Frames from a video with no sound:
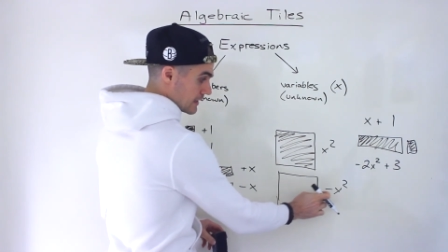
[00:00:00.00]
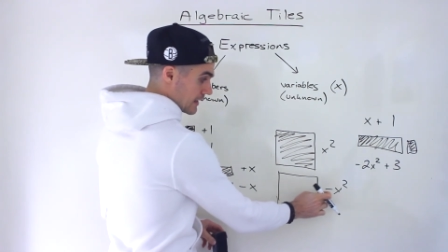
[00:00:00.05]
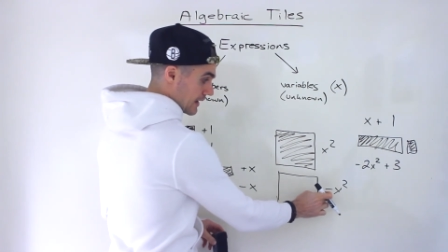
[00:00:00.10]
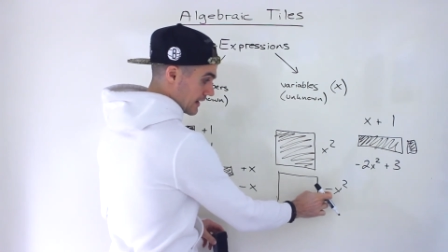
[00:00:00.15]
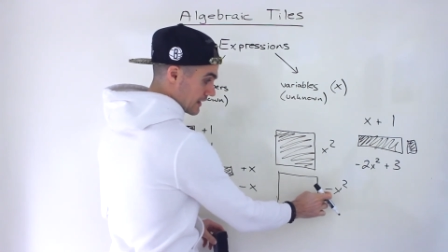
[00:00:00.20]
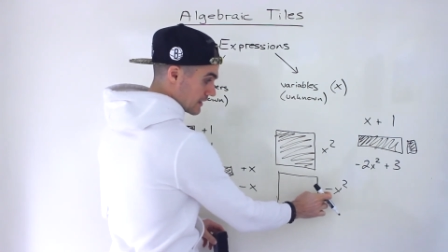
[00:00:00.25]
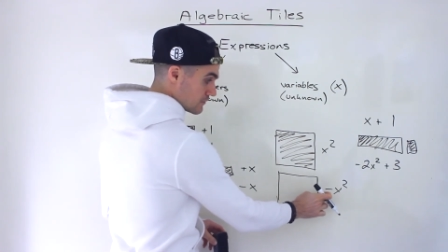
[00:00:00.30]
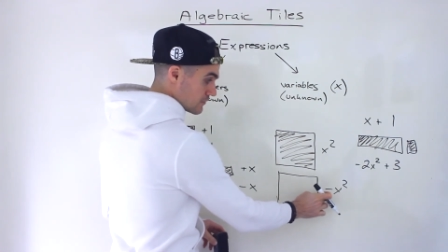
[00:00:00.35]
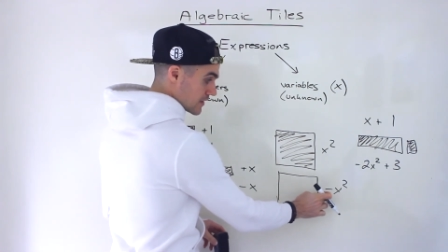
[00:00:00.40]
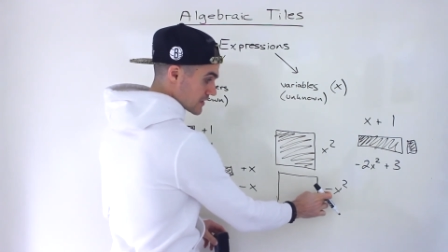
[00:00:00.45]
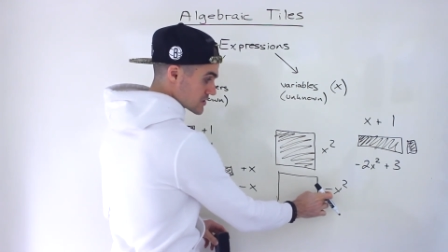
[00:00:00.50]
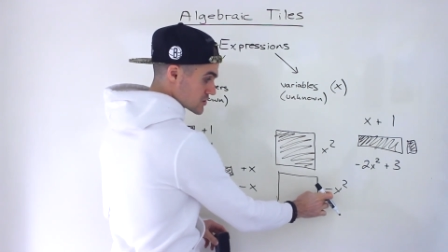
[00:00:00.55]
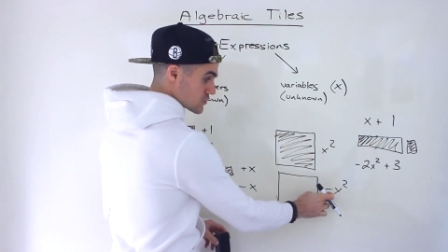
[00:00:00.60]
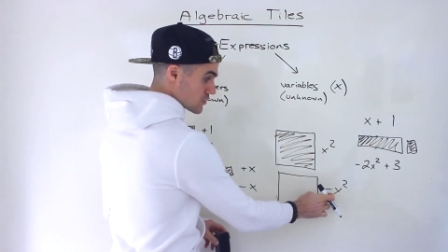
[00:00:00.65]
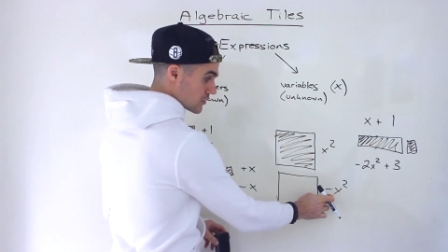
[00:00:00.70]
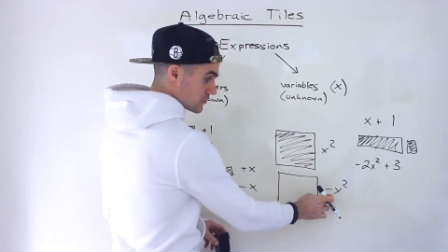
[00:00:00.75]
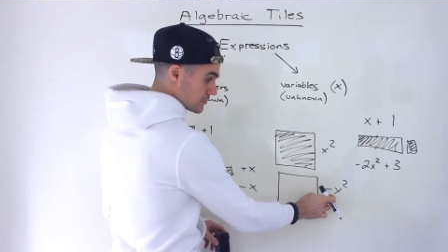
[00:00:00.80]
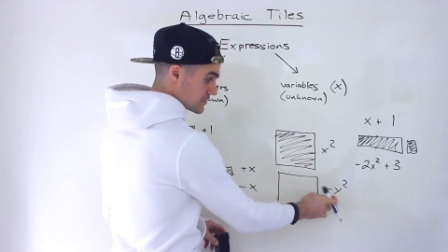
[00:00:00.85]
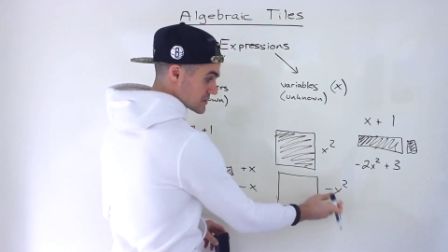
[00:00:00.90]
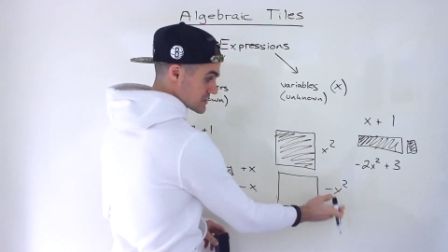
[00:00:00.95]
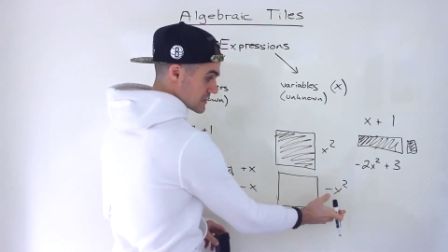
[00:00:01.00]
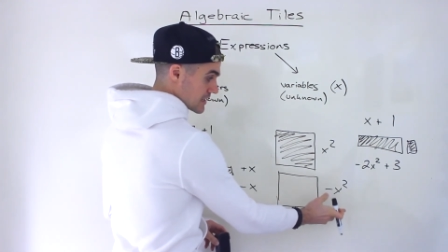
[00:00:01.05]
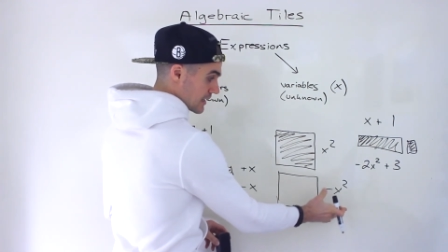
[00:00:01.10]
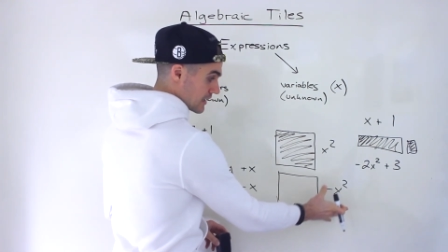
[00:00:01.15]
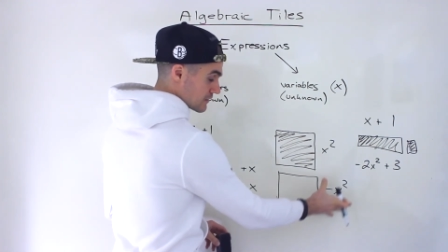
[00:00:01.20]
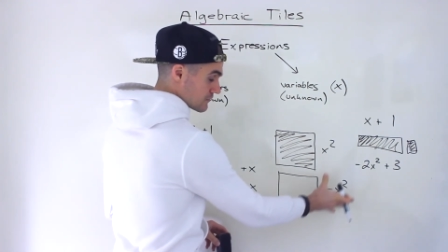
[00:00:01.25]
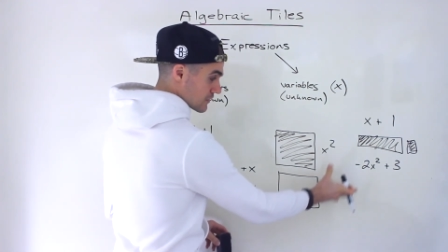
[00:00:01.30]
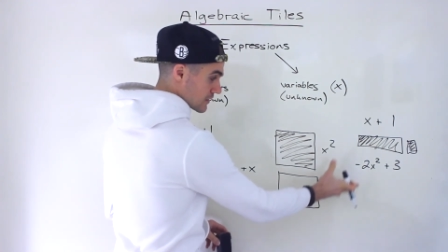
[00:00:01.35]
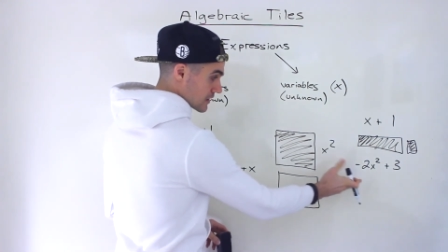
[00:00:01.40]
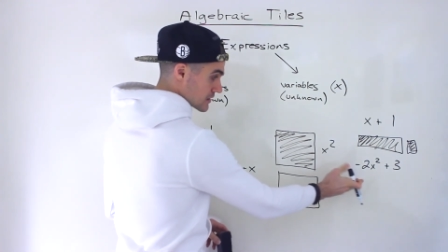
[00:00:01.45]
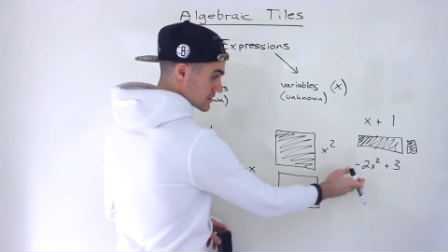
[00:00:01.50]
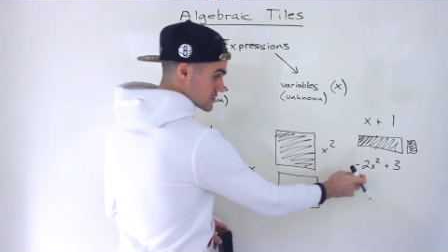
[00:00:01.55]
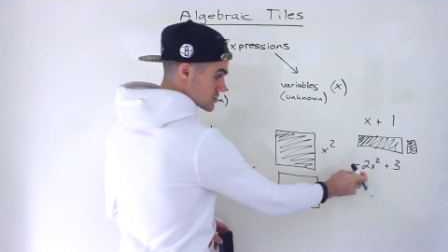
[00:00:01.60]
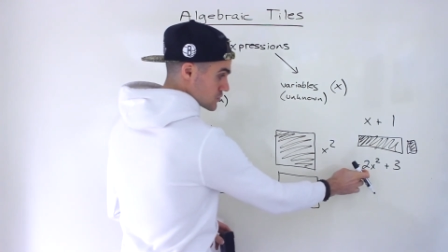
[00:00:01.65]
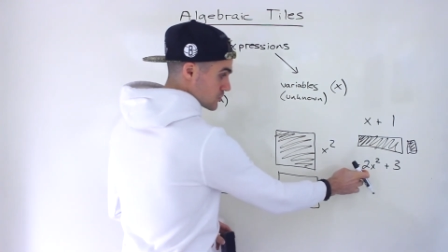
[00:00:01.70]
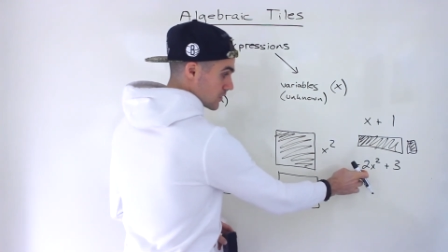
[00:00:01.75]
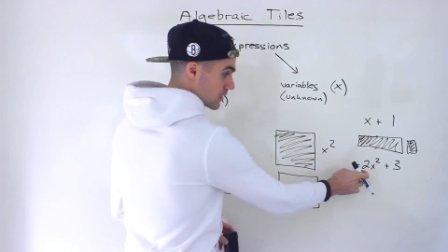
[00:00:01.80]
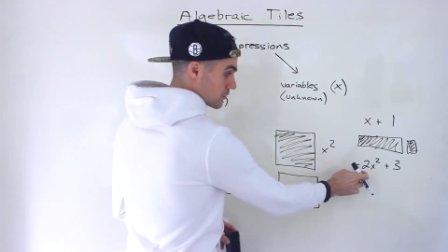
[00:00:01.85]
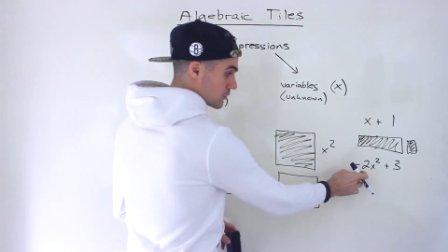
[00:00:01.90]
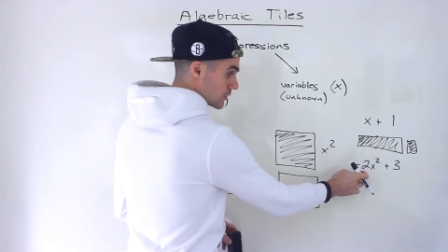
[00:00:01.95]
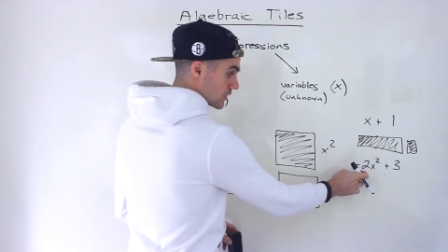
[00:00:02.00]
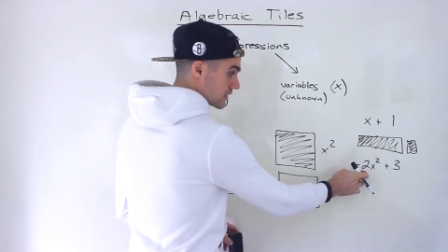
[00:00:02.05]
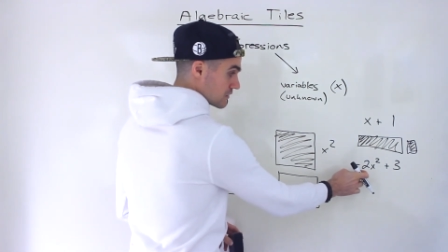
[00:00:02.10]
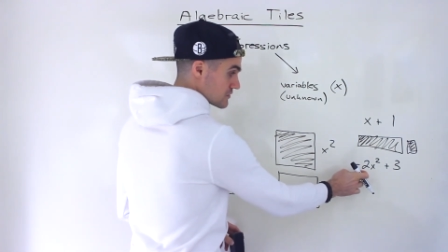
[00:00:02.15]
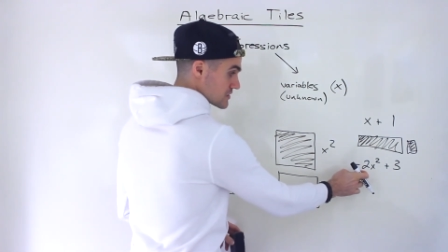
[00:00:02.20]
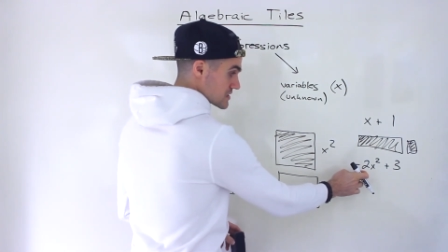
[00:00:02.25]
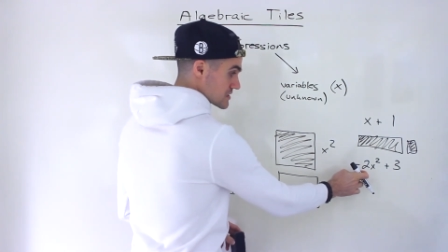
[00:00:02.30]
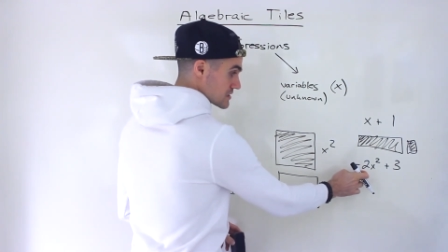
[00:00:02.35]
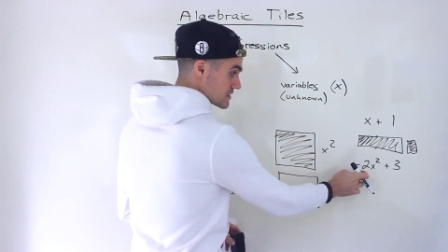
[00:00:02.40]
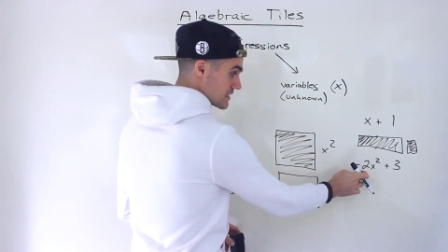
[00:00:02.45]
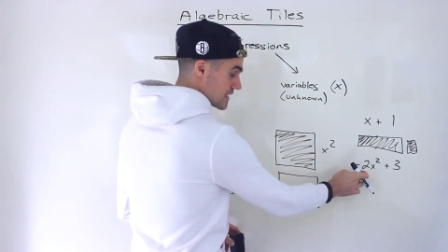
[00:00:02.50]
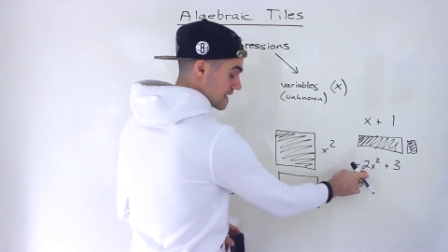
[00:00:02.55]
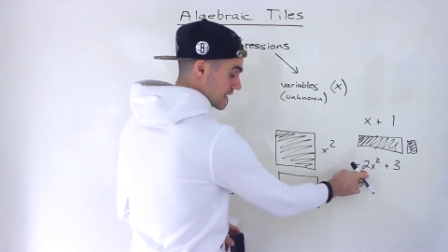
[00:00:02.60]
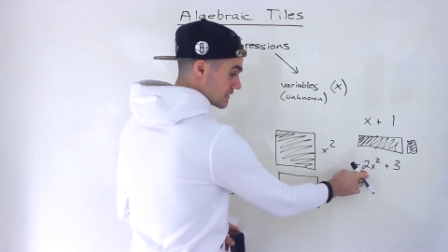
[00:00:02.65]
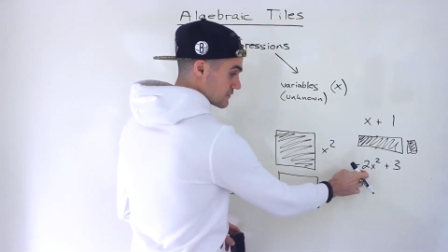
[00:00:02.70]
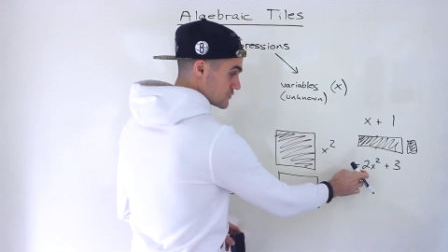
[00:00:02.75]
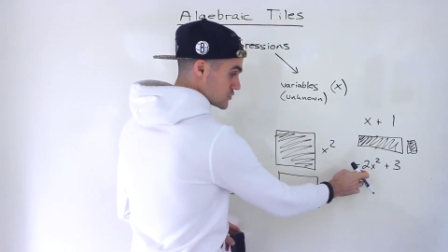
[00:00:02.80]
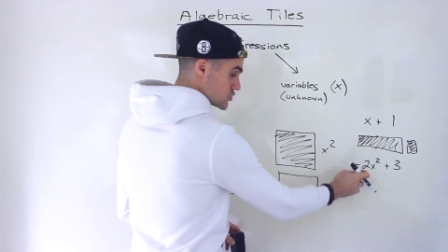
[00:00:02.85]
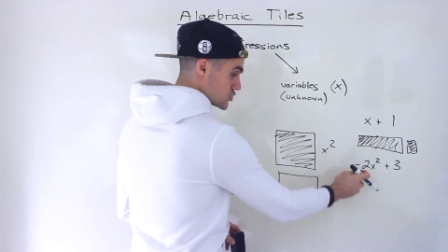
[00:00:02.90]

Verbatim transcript: Negative x squared plus negative x squared would give us negative